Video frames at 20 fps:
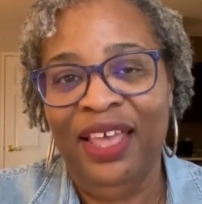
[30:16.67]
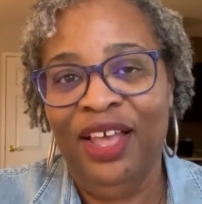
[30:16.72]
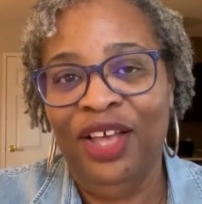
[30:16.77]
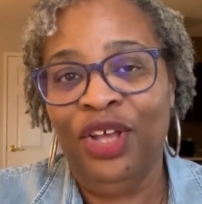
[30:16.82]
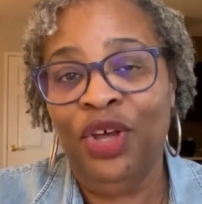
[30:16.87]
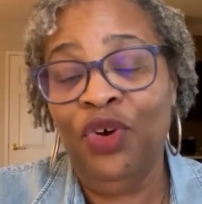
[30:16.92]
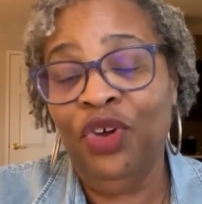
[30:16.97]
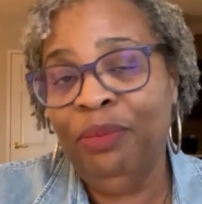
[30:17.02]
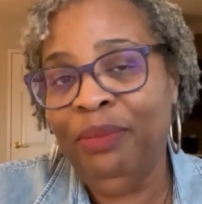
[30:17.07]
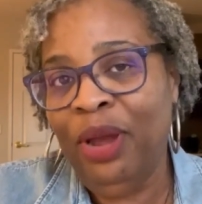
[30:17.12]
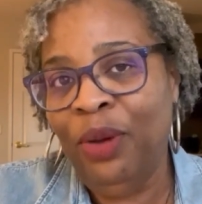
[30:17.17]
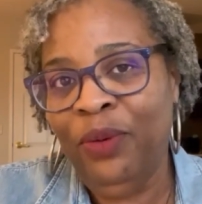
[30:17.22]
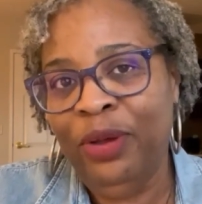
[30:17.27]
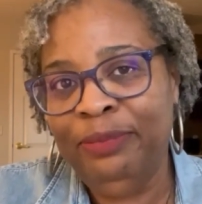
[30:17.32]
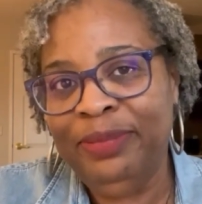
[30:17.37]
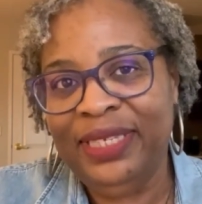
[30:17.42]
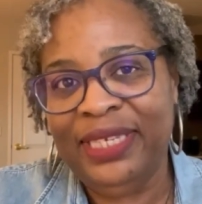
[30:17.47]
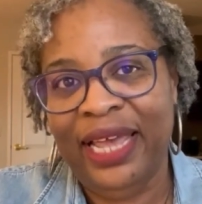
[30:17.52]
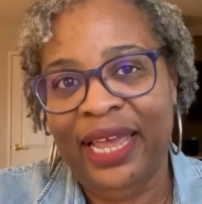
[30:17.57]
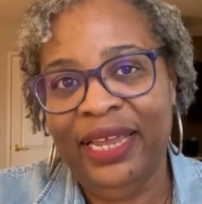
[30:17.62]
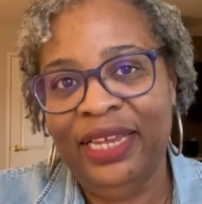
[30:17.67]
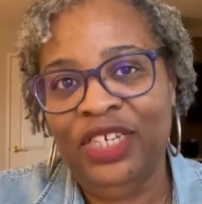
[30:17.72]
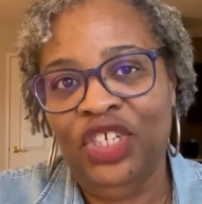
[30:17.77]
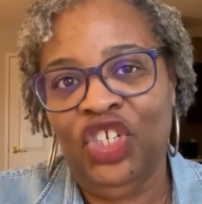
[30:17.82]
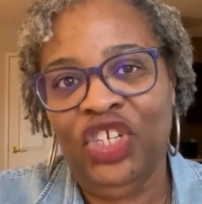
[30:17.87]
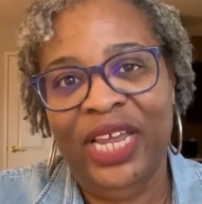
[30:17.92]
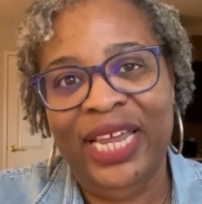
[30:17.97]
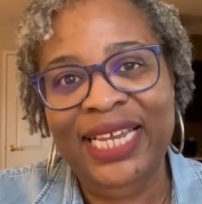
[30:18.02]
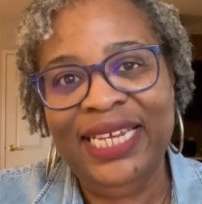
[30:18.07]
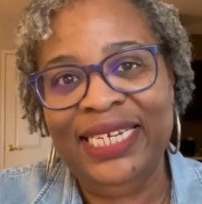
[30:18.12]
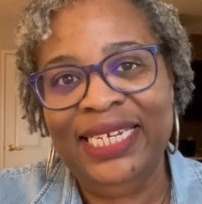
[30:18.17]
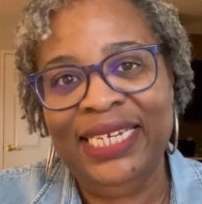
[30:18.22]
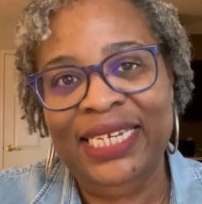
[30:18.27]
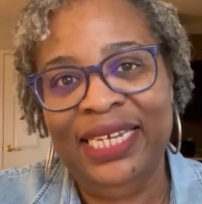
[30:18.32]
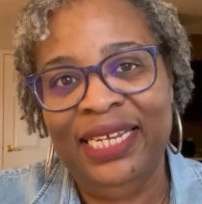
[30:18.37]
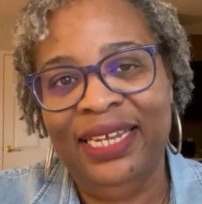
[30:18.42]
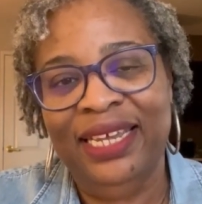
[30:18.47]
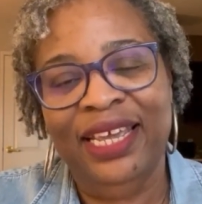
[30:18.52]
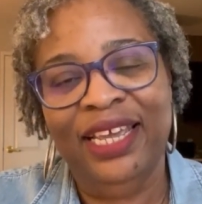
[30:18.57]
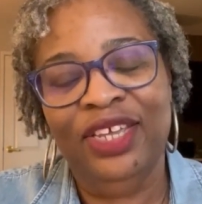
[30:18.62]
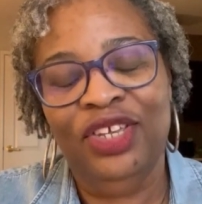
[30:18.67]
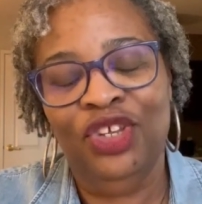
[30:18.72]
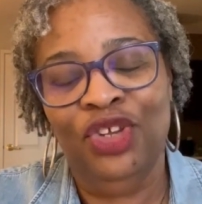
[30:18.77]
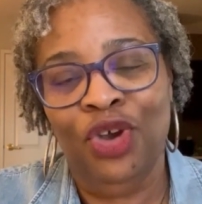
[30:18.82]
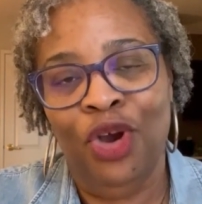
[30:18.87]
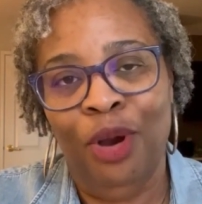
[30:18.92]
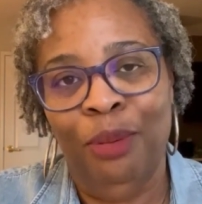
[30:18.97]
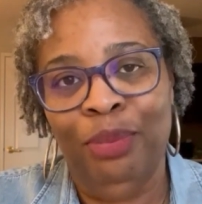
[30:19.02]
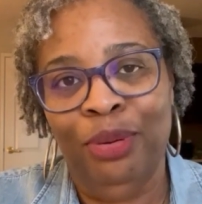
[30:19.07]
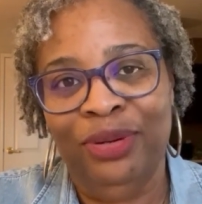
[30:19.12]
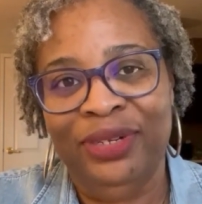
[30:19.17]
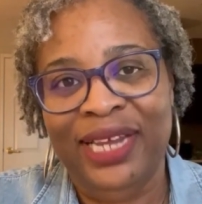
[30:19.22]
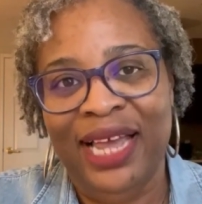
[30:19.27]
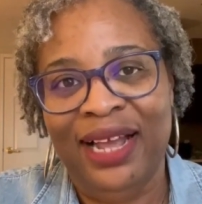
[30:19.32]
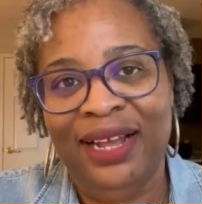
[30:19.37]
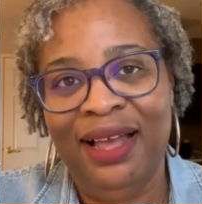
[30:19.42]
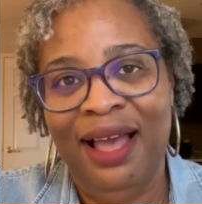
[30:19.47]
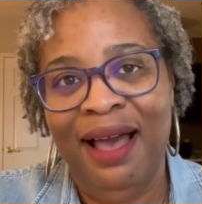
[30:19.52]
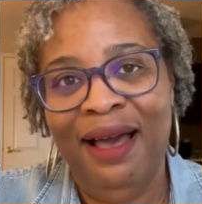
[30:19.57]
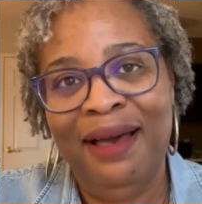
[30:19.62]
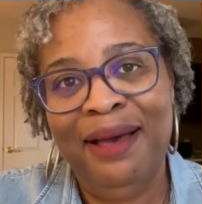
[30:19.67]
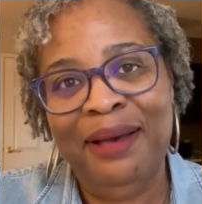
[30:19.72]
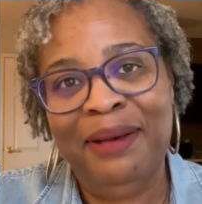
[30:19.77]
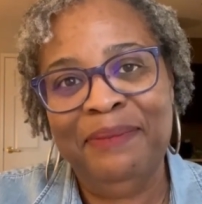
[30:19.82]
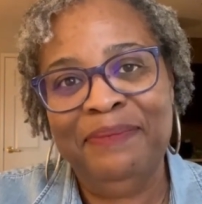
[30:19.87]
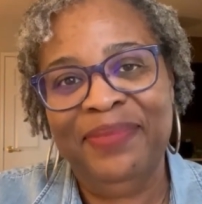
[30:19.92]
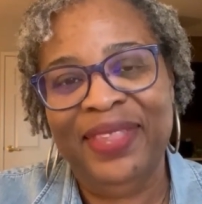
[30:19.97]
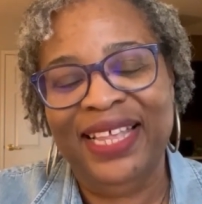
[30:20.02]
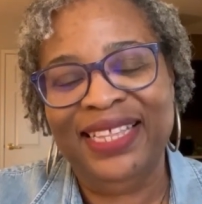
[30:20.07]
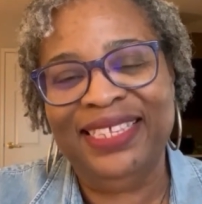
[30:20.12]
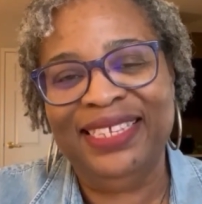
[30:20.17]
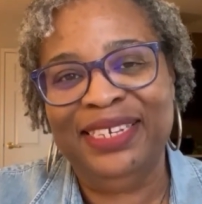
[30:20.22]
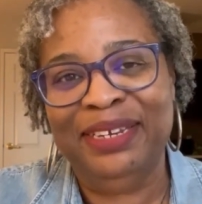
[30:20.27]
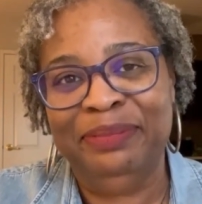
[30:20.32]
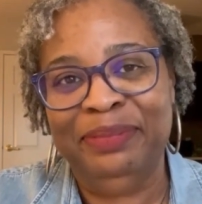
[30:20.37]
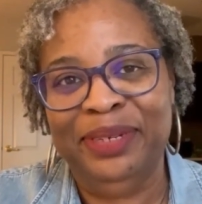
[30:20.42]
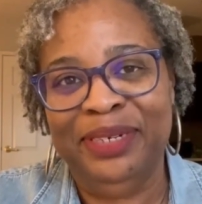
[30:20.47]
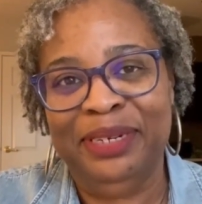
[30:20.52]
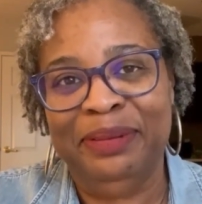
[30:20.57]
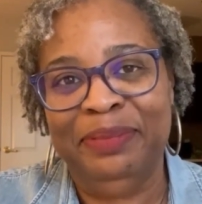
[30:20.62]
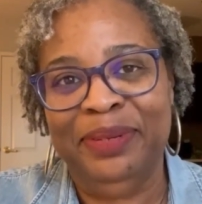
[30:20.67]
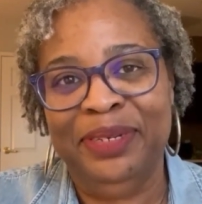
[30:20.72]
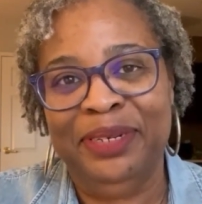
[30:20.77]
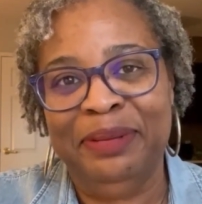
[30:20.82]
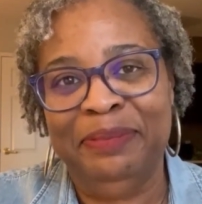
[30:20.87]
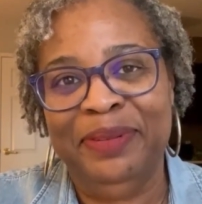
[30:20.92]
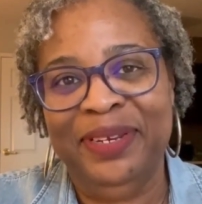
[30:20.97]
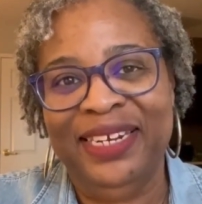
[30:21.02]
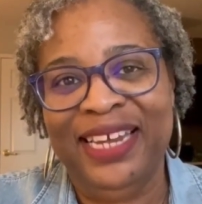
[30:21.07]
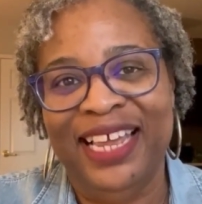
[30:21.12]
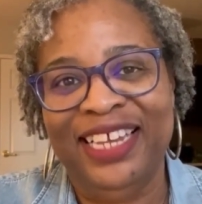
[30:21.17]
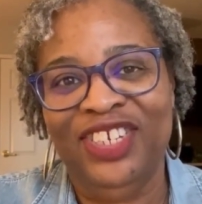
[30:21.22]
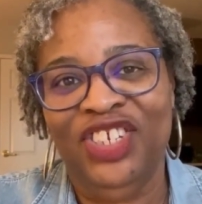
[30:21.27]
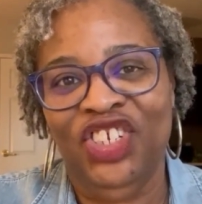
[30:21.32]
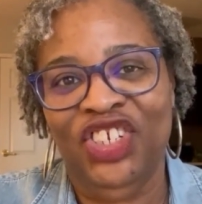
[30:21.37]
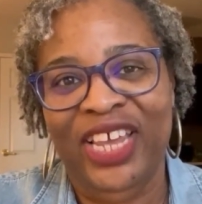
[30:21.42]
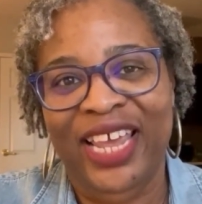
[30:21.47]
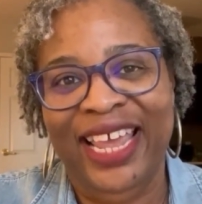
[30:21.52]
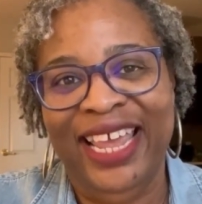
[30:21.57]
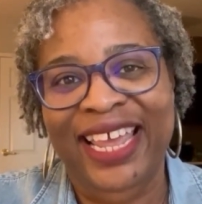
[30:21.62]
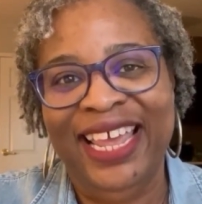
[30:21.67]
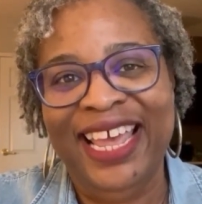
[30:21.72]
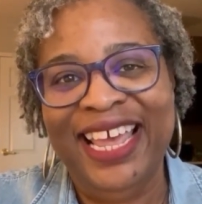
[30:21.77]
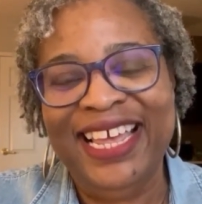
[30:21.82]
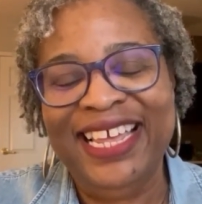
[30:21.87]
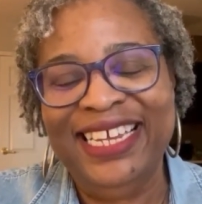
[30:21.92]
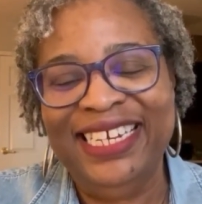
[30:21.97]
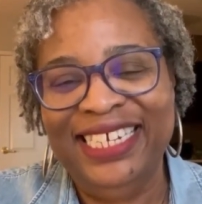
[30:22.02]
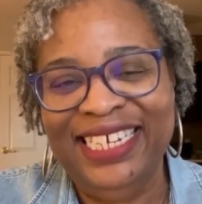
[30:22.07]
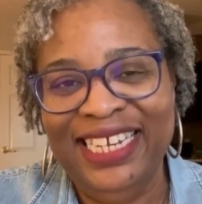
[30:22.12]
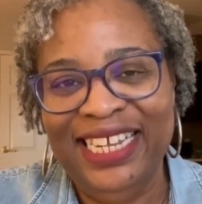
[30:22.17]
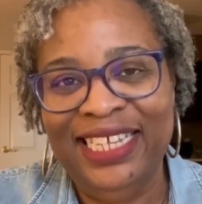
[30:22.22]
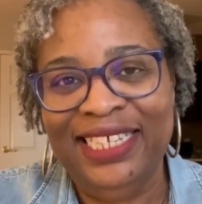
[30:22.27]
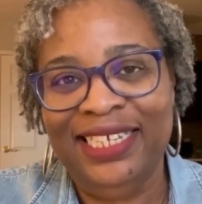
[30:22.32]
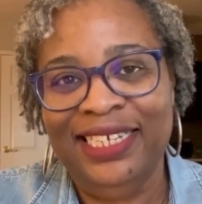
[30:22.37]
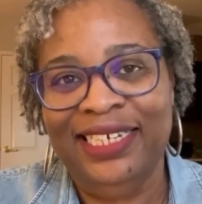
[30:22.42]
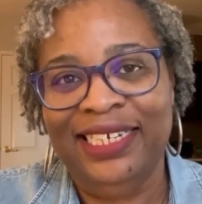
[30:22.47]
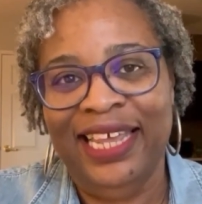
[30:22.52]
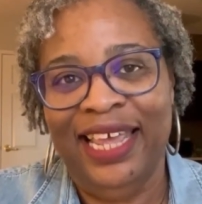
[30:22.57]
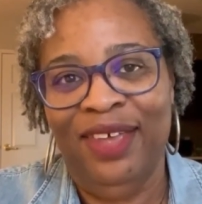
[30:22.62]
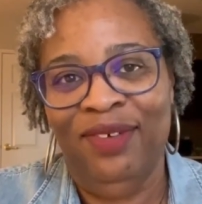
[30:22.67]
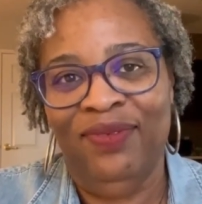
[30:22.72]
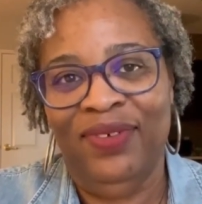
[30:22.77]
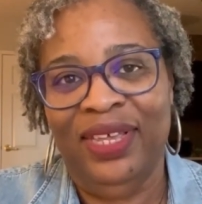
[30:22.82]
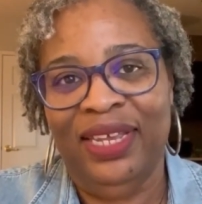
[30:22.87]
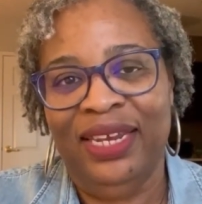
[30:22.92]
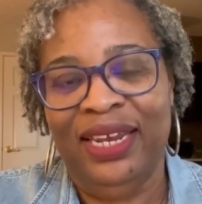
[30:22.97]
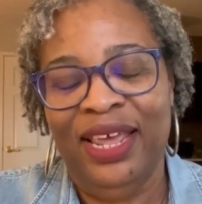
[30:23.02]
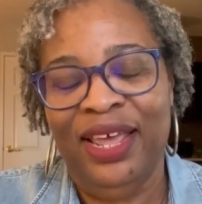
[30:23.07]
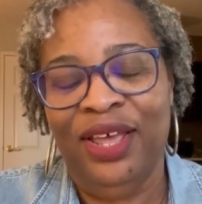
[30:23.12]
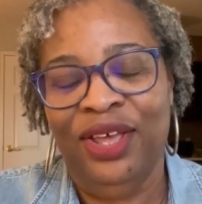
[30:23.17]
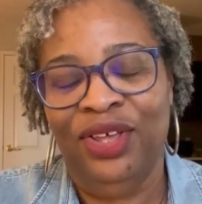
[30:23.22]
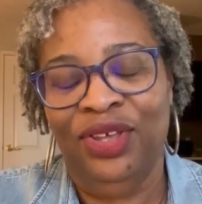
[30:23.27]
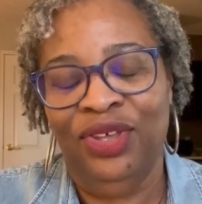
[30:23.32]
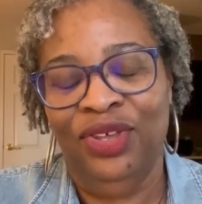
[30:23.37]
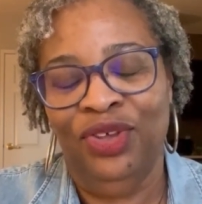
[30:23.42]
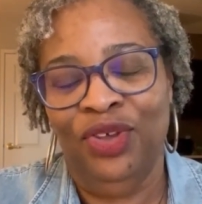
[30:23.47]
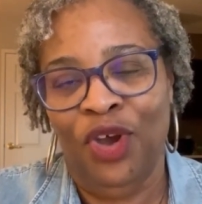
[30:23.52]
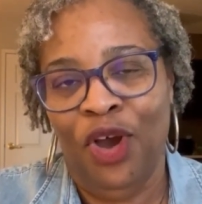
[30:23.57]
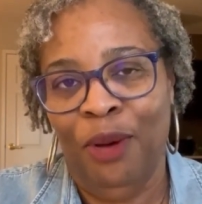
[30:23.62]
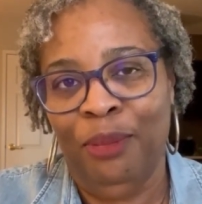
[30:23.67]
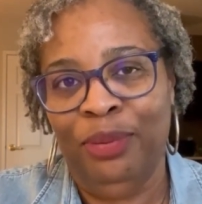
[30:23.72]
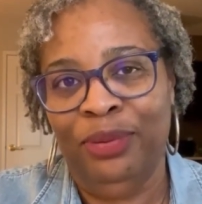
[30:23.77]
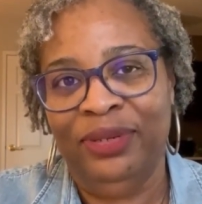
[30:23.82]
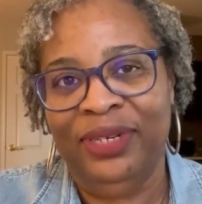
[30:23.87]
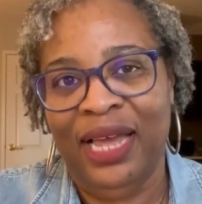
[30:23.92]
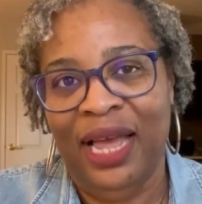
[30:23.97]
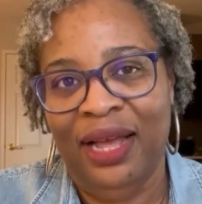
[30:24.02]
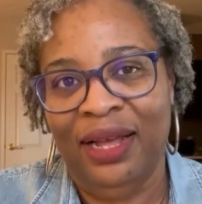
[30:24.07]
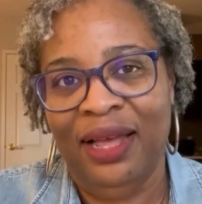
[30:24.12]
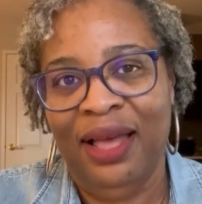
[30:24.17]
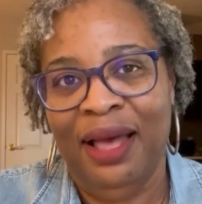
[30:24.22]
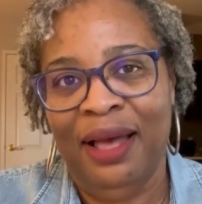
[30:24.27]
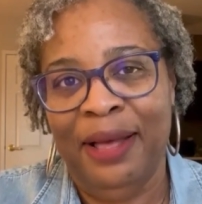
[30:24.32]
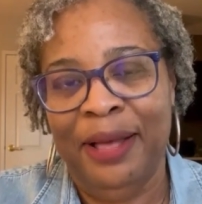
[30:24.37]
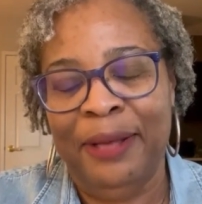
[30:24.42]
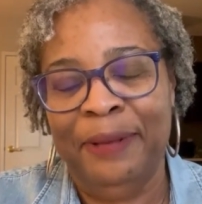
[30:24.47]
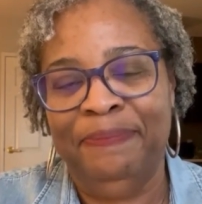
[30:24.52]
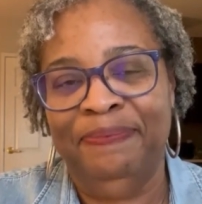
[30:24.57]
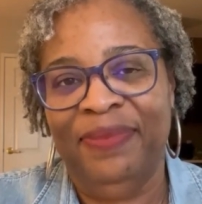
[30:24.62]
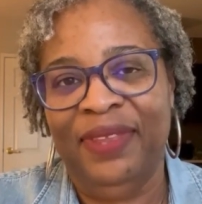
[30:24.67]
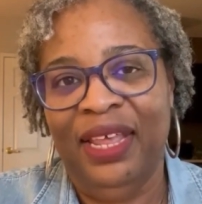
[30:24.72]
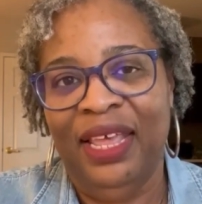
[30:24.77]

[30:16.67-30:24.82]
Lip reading: Go to my website, jdyarbrough.com. That's www.jddavid.yarbrough.com.